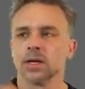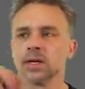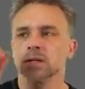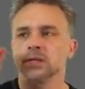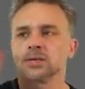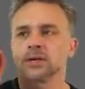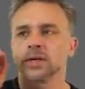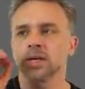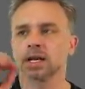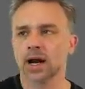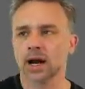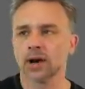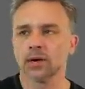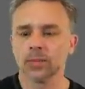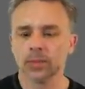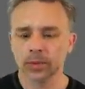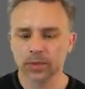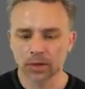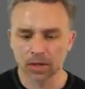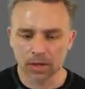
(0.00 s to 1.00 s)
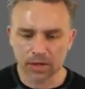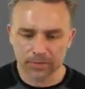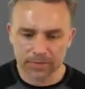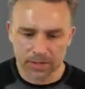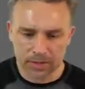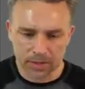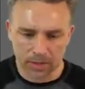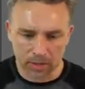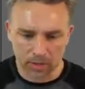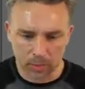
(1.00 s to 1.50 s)
So I can output all of
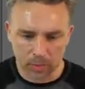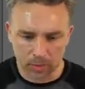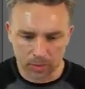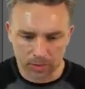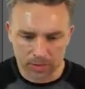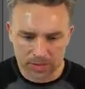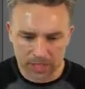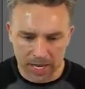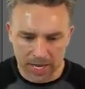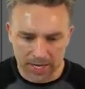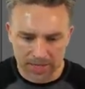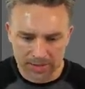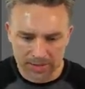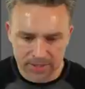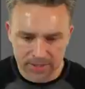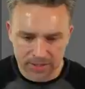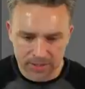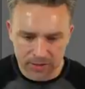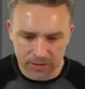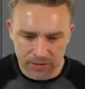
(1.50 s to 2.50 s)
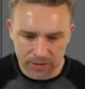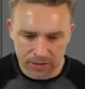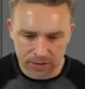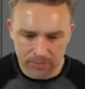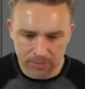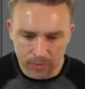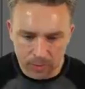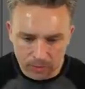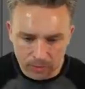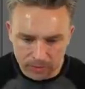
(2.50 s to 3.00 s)
these artboards as they start to
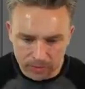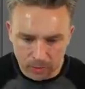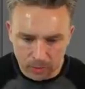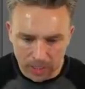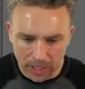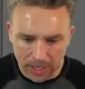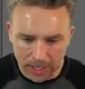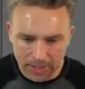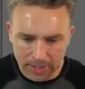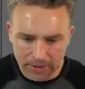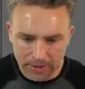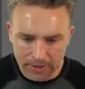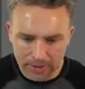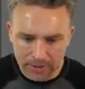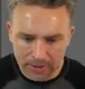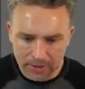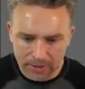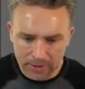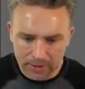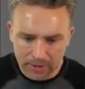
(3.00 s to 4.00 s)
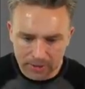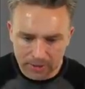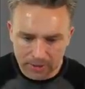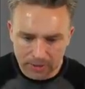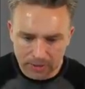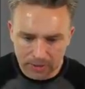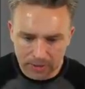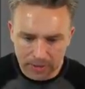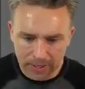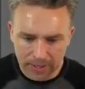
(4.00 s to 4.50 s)
move away,
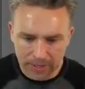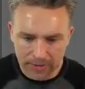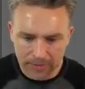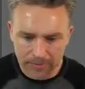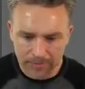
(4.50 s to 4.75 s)
right?